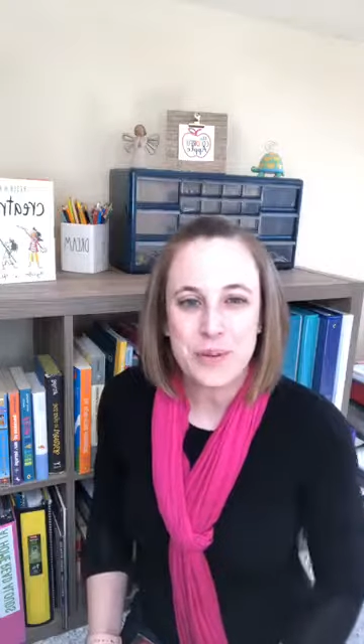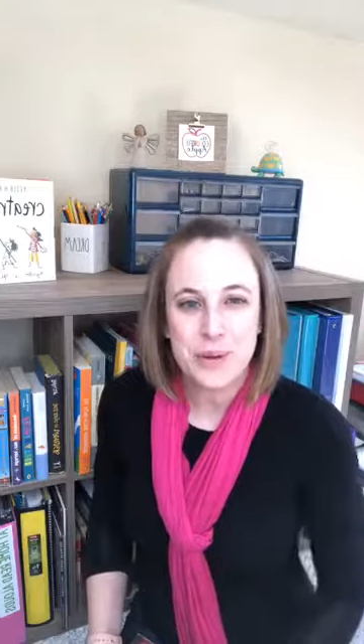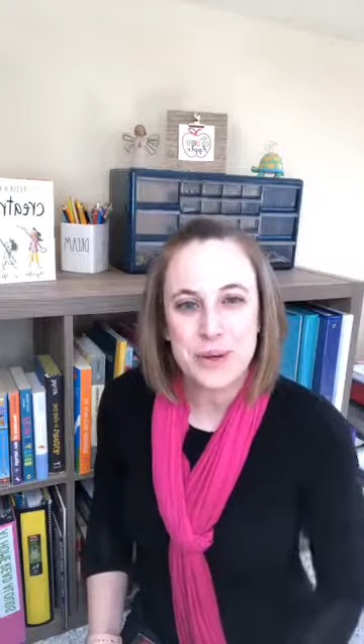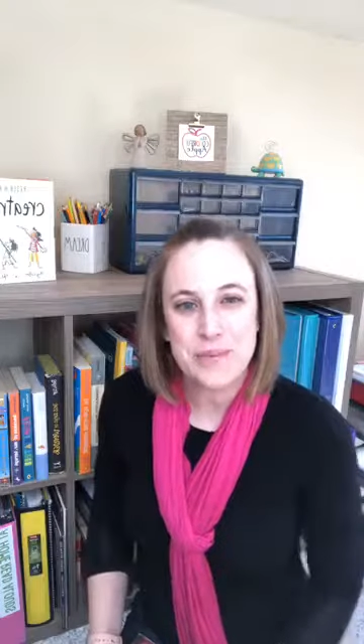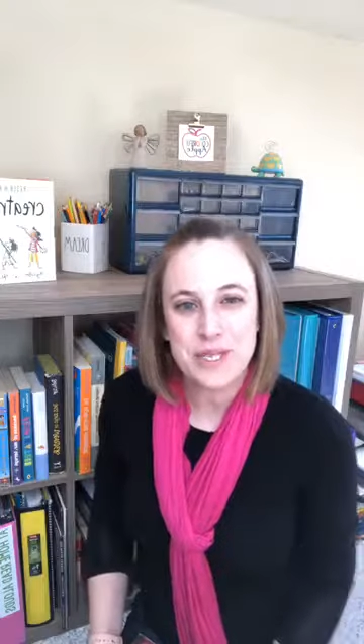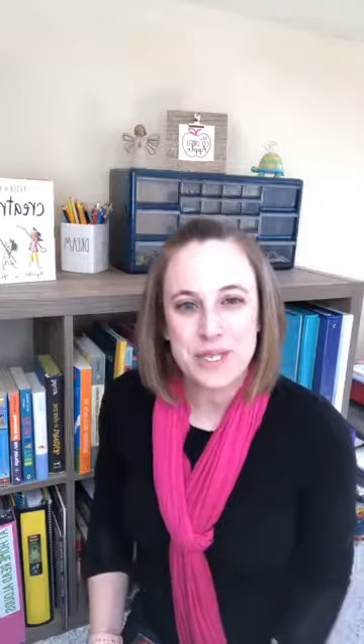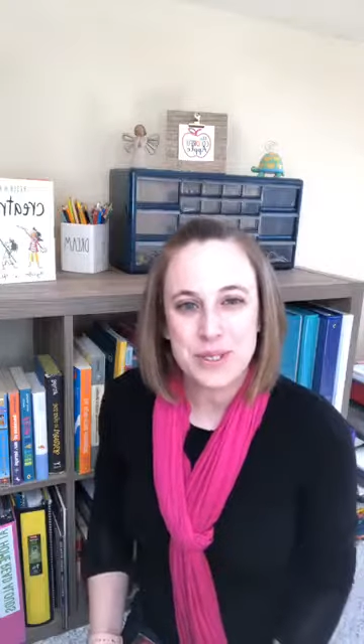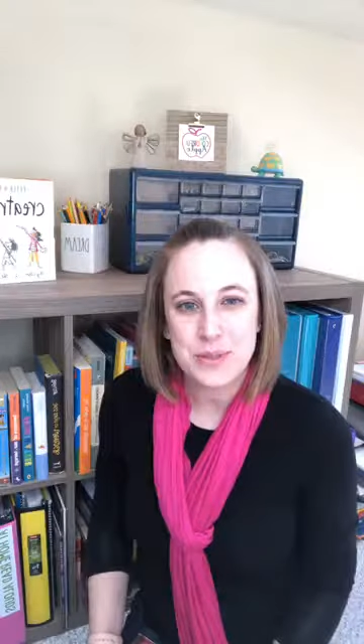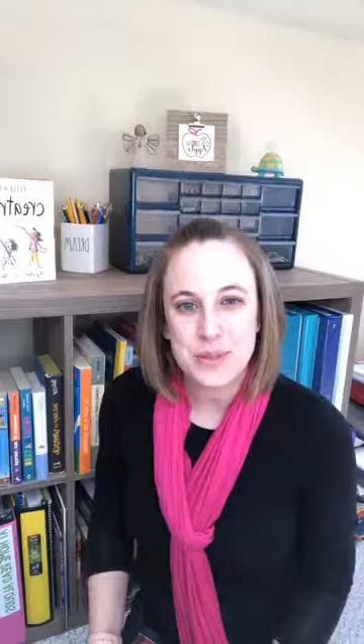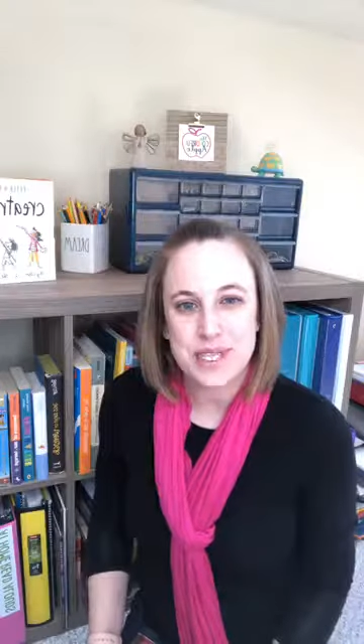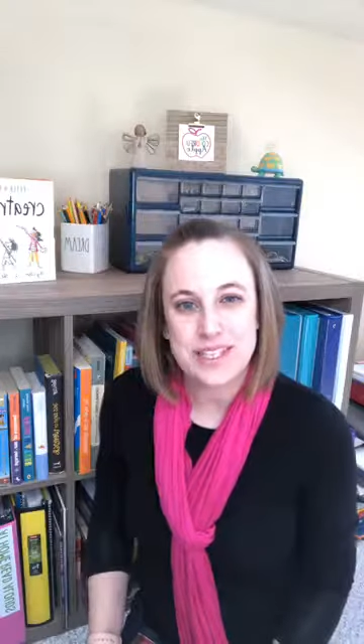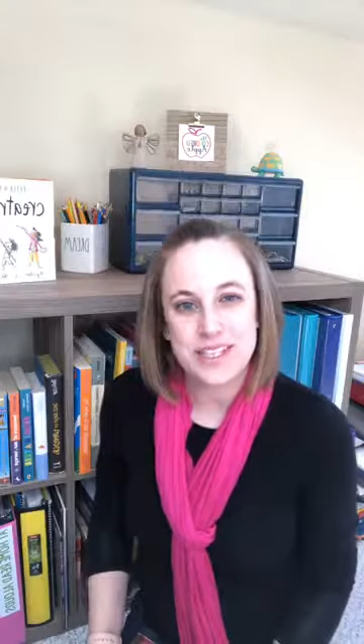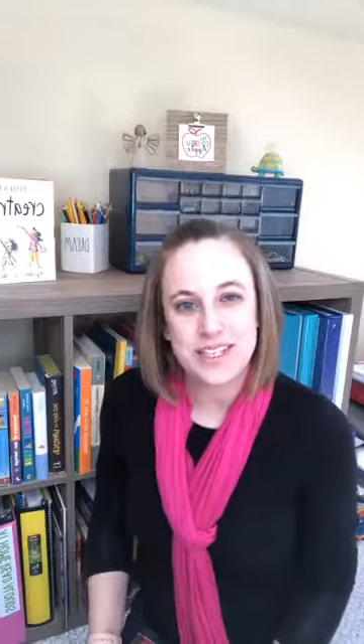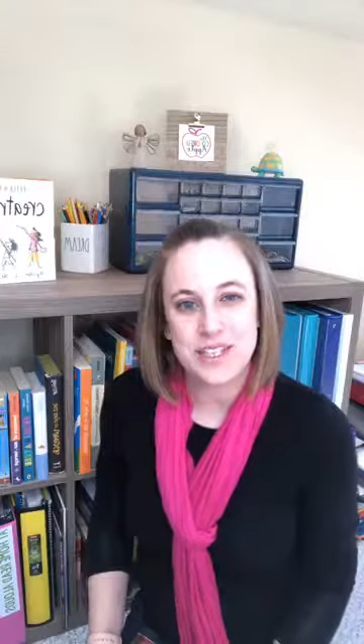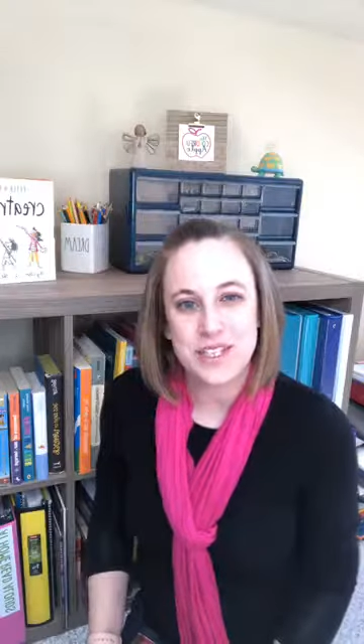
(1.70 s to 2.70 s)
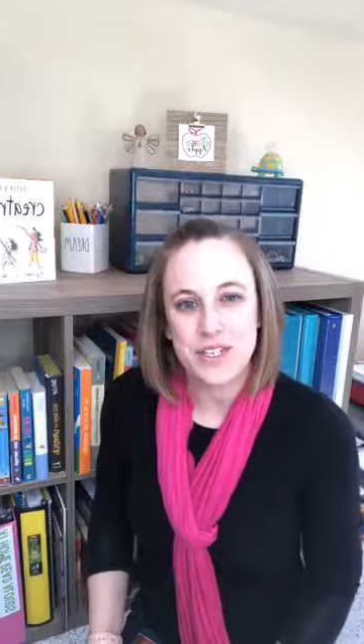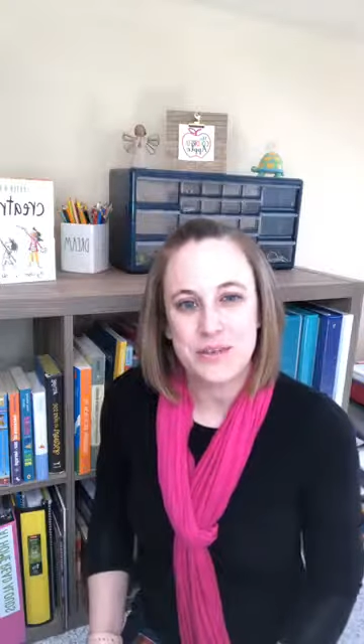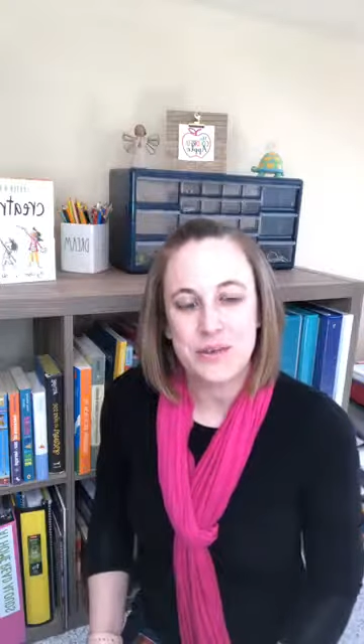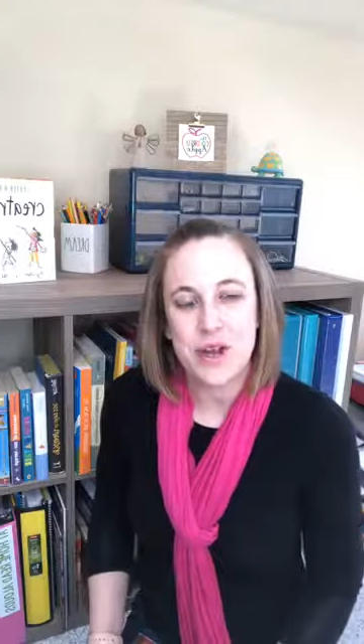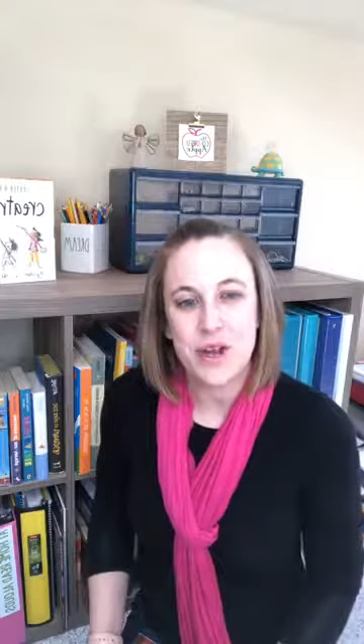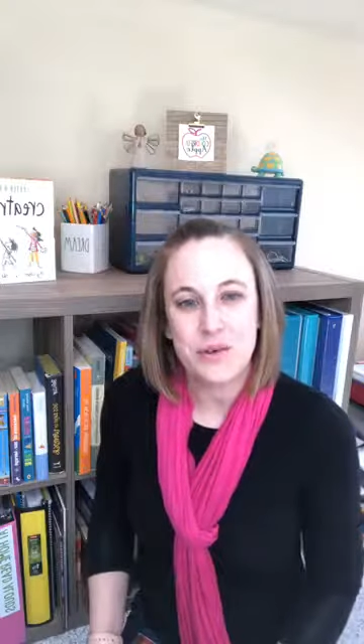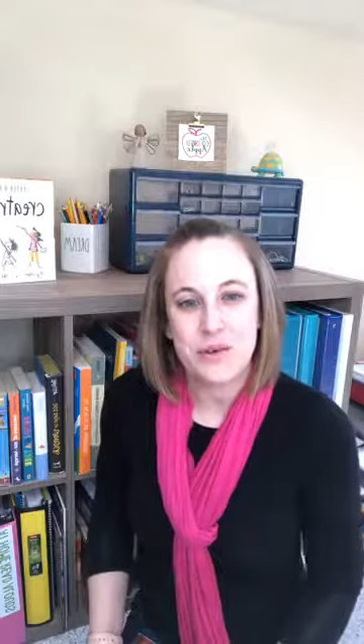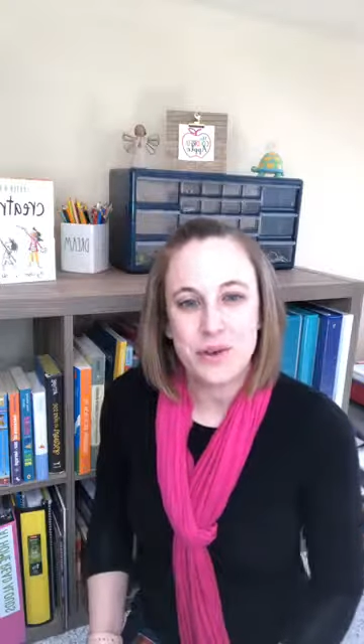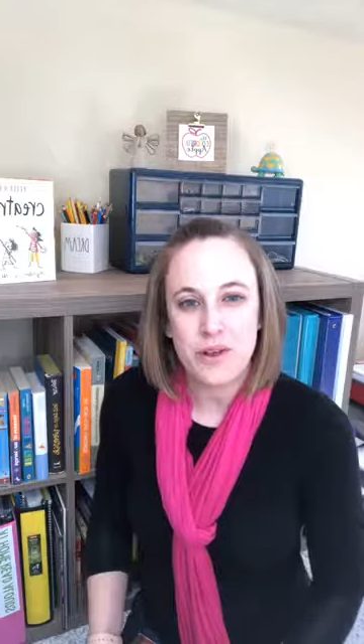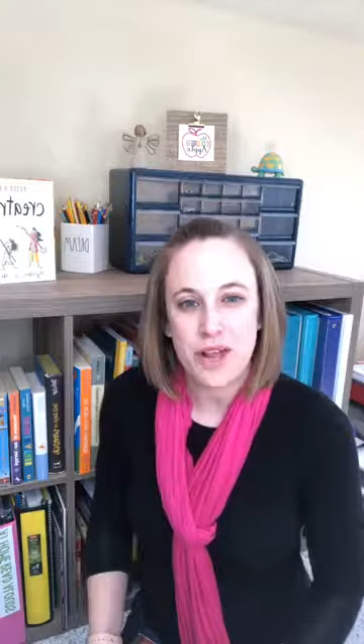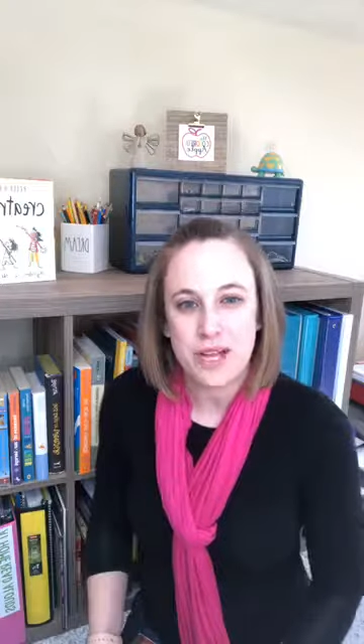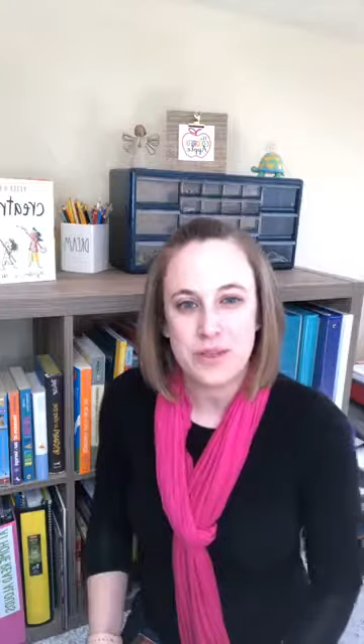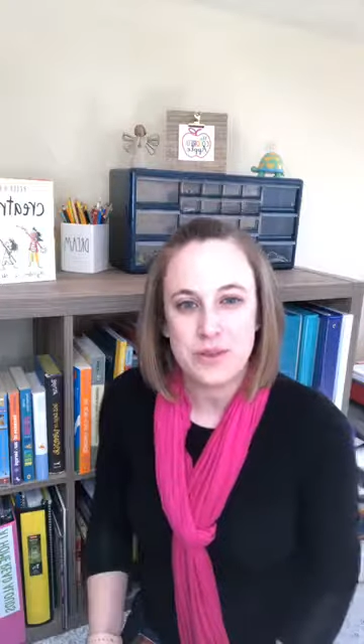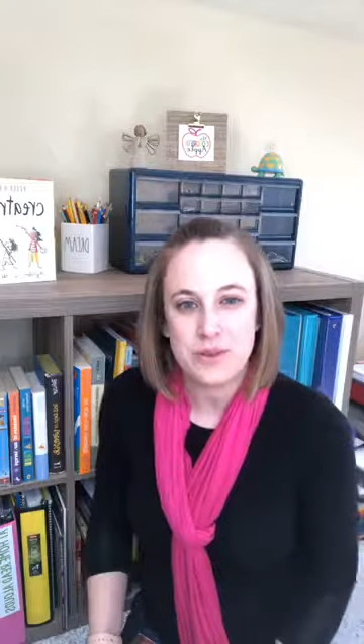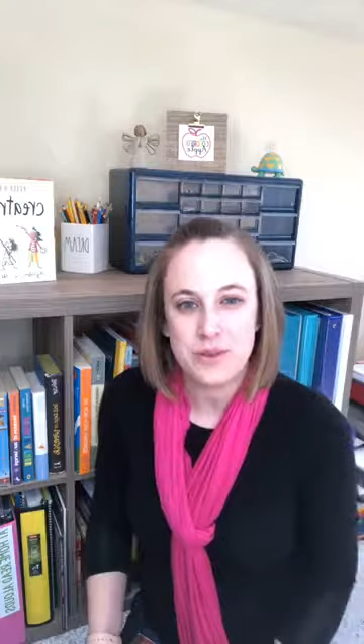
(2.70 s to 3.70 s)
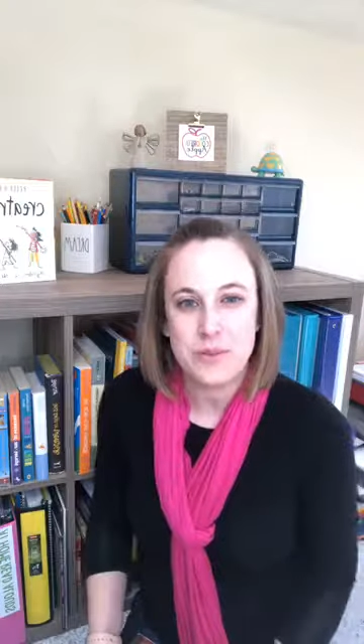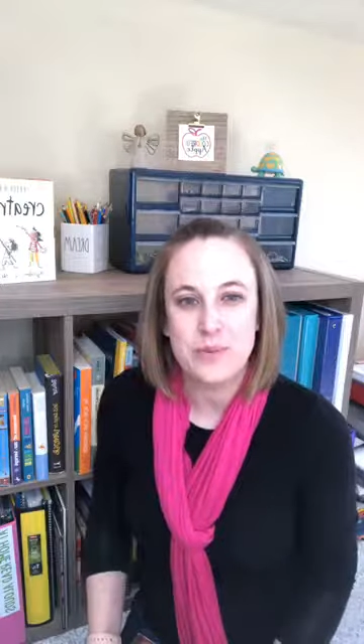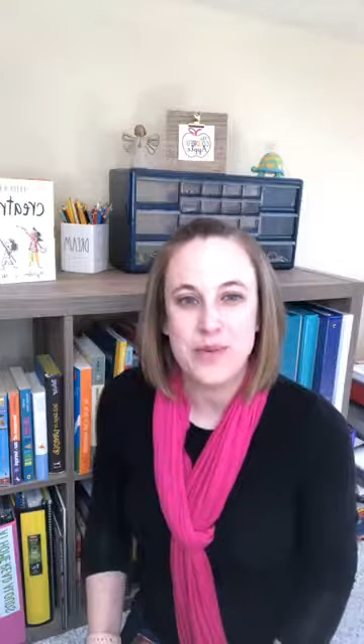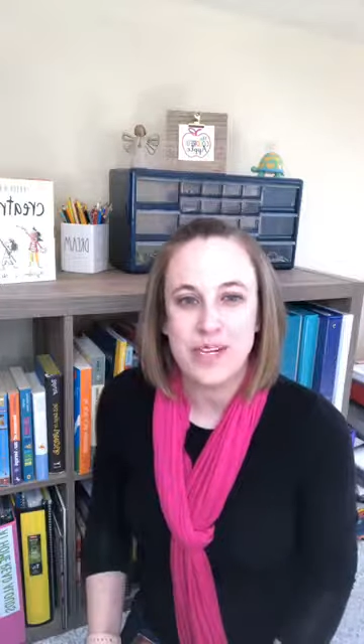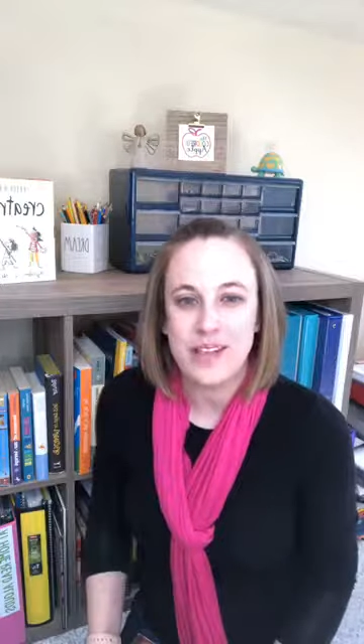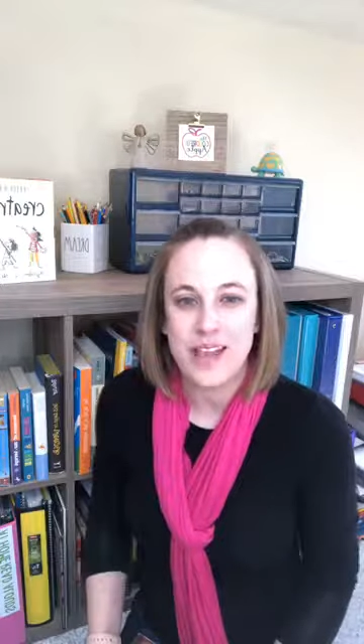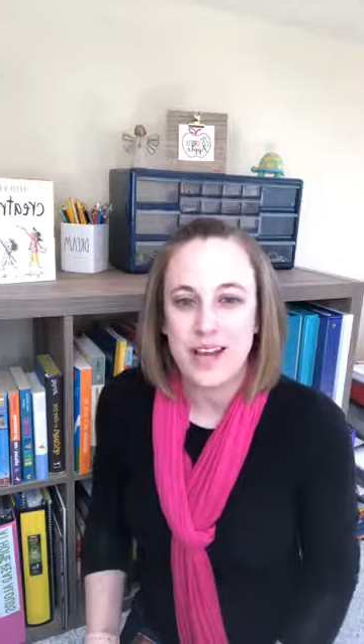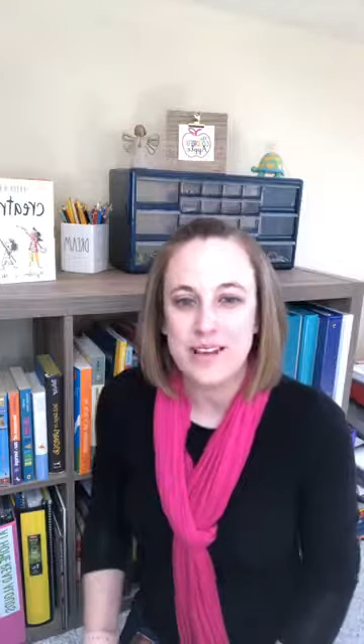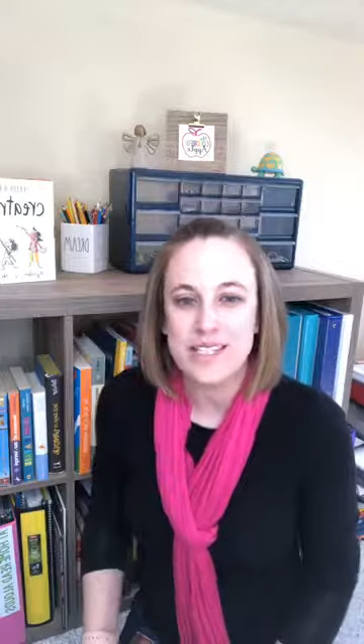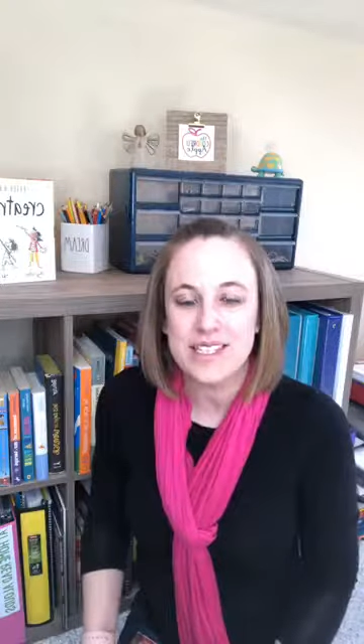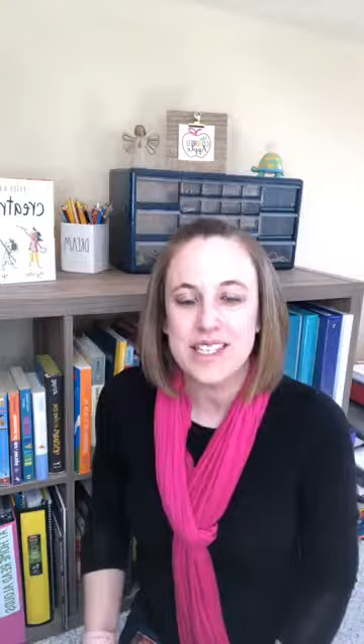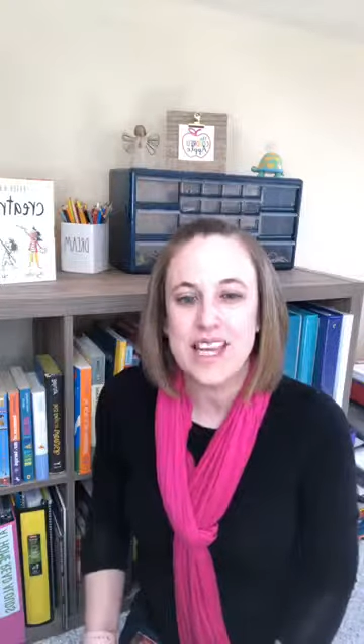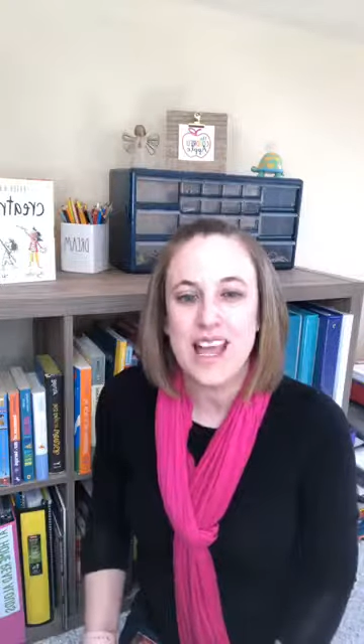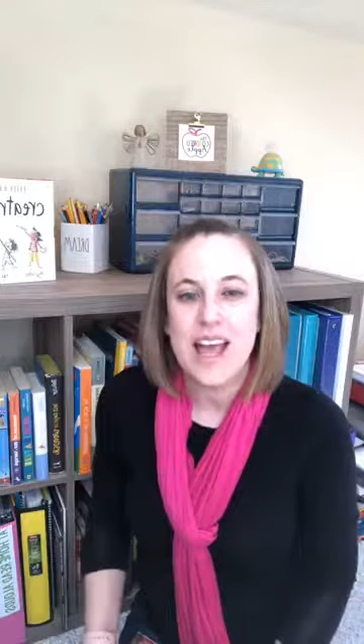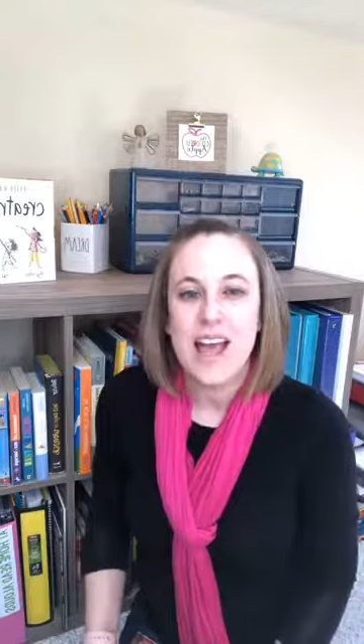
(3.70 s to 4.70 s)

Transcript: Welcome to this week's edition of Colorful Classroom Read-Alouds.